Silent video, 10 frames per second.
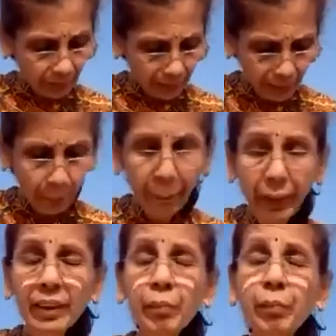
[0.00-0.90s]
Yeah,
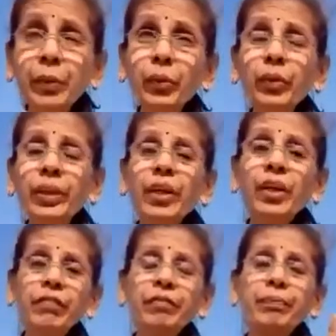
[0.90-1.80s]
but the beauty
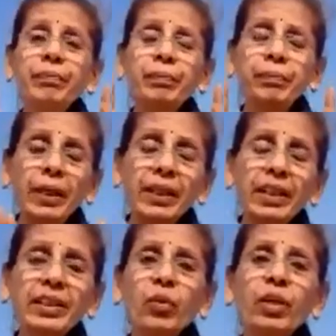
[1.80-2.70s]
of Pandit
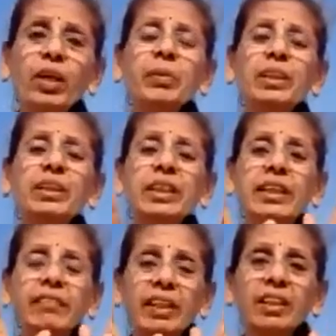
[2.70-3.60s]
Todarmalji
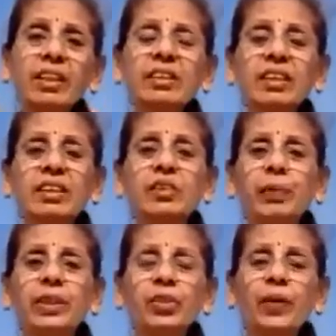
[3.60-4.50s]
giving us the
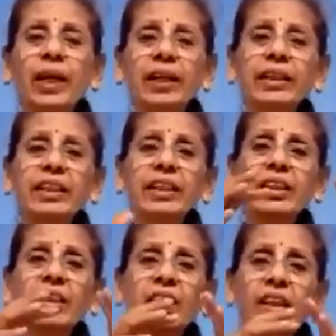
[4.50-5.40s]
spirituality,
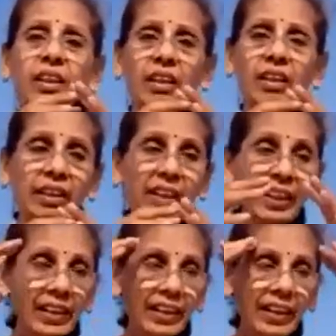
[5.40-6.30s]

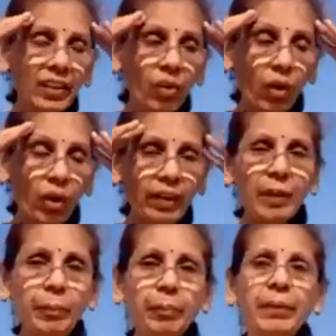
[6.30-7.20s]
clearing all
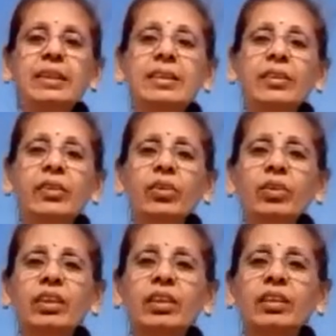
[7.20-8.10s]
our myths, you know,
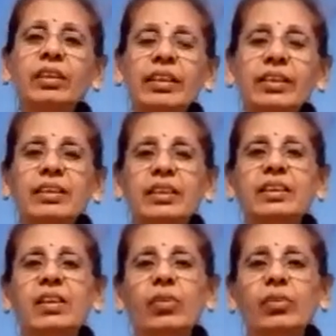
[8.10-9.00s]
that is
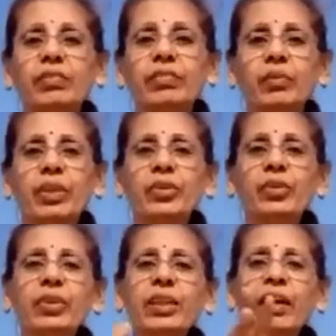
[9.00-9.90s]
just out of the world. You
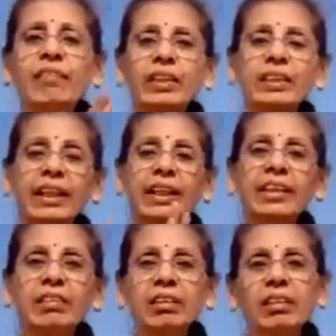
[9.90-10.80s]
don't have a
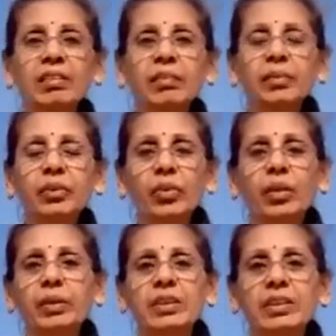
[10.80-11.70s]
second
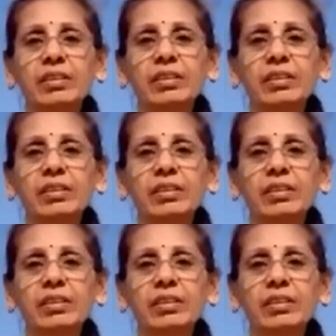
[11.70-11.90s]
Todarmalji.